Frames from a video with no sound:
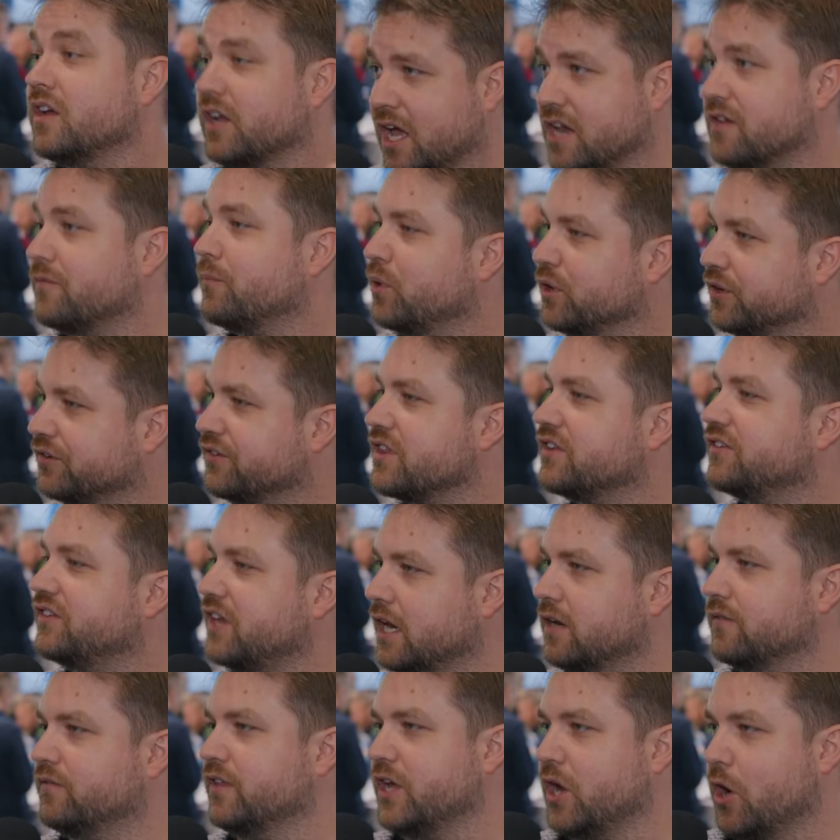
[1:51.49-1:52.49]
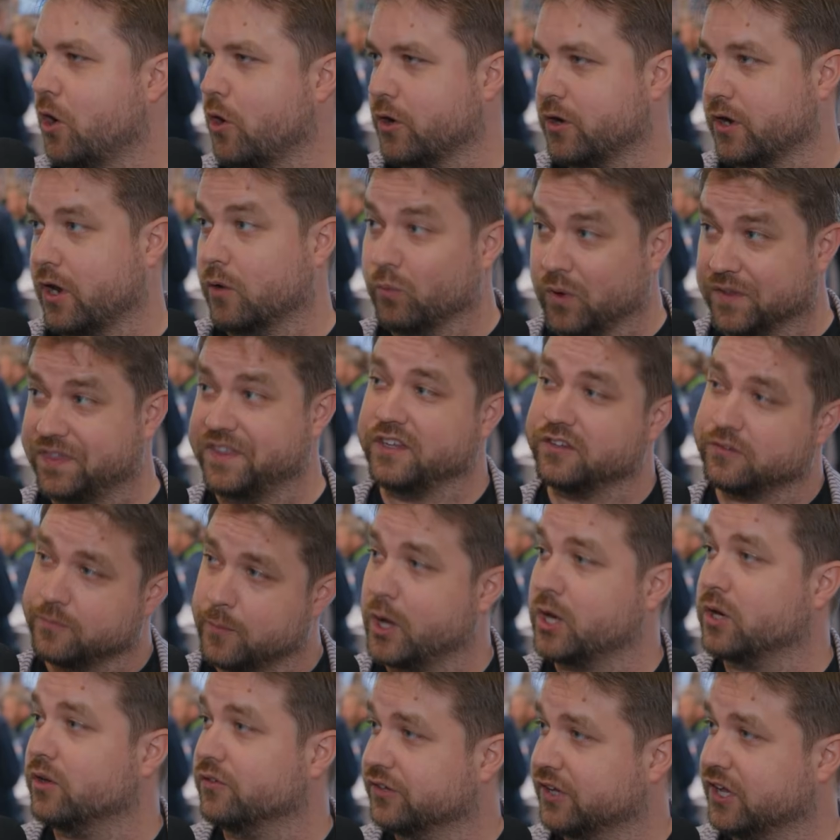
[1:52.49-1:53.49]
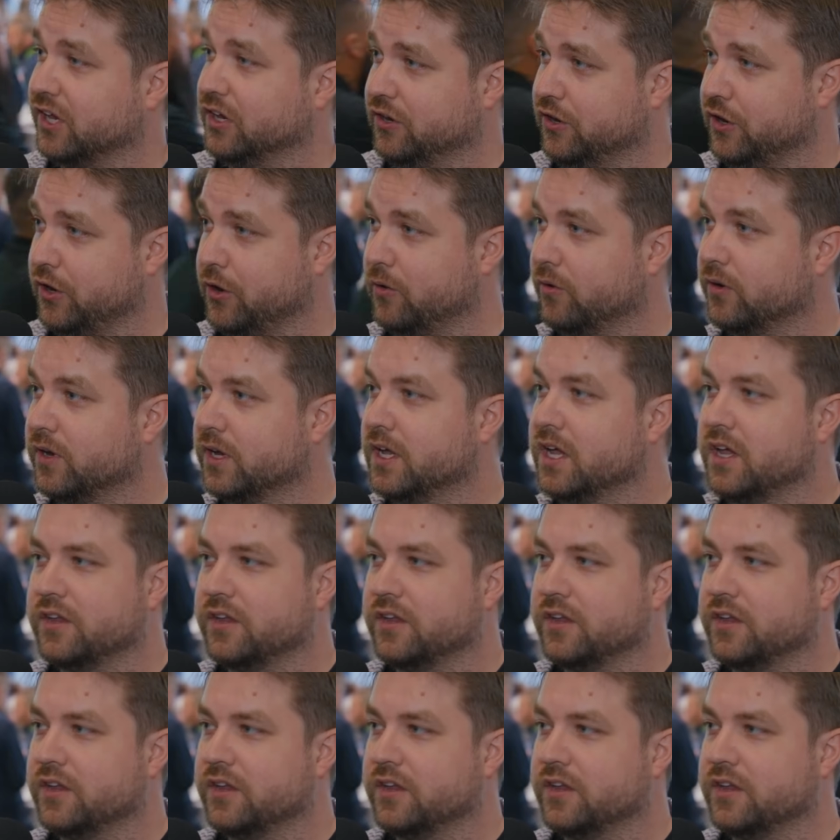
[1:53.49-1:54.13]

kind of push the state of the art on what these models can do.